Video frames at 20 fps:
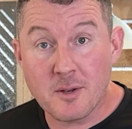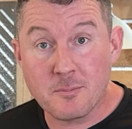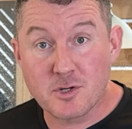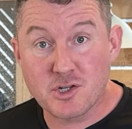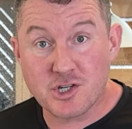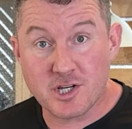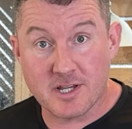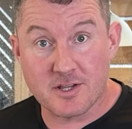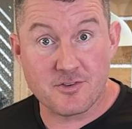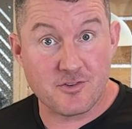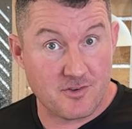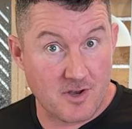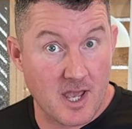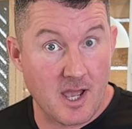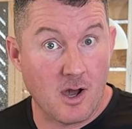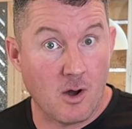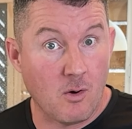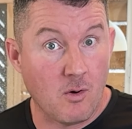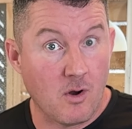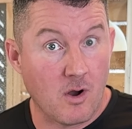machines
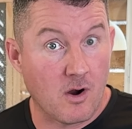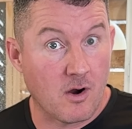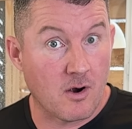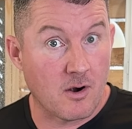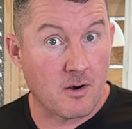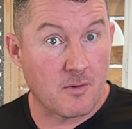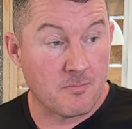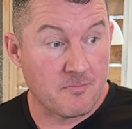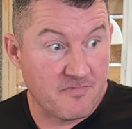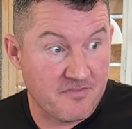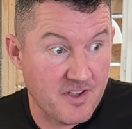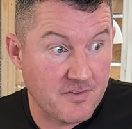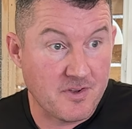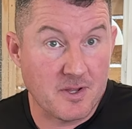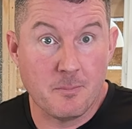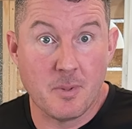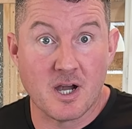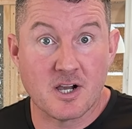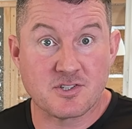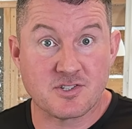now are 50
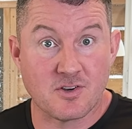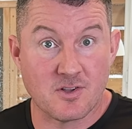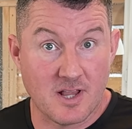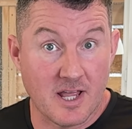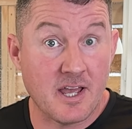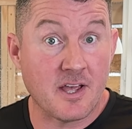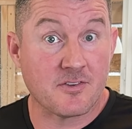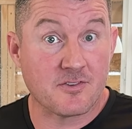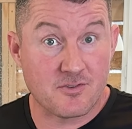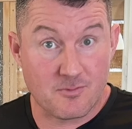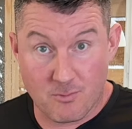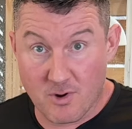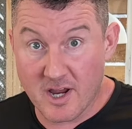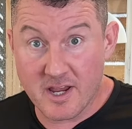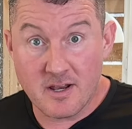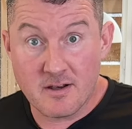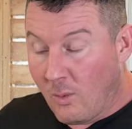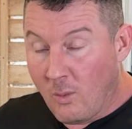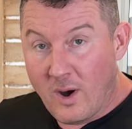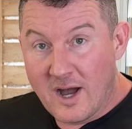bucks or less,
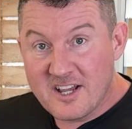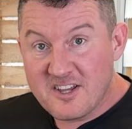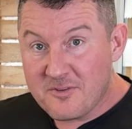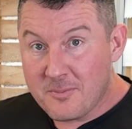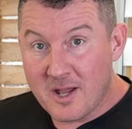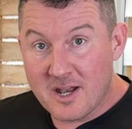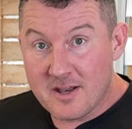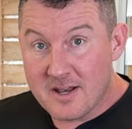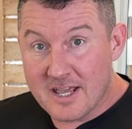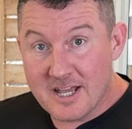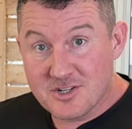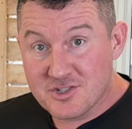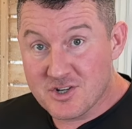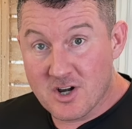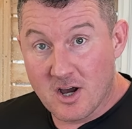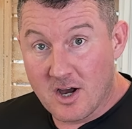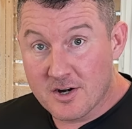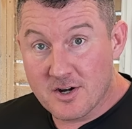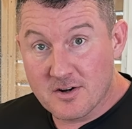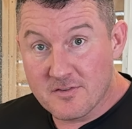right? Why spend an extra
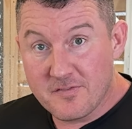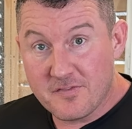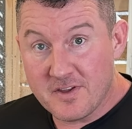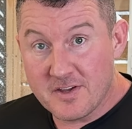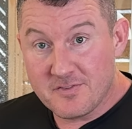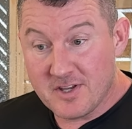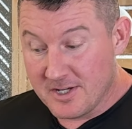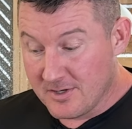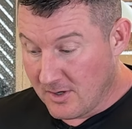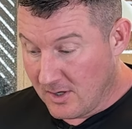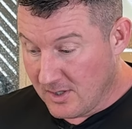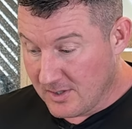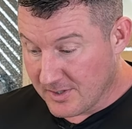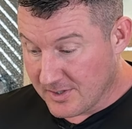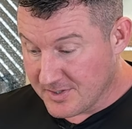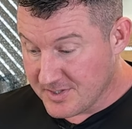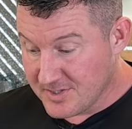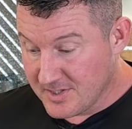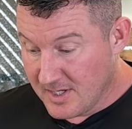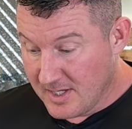
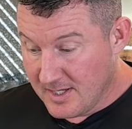$150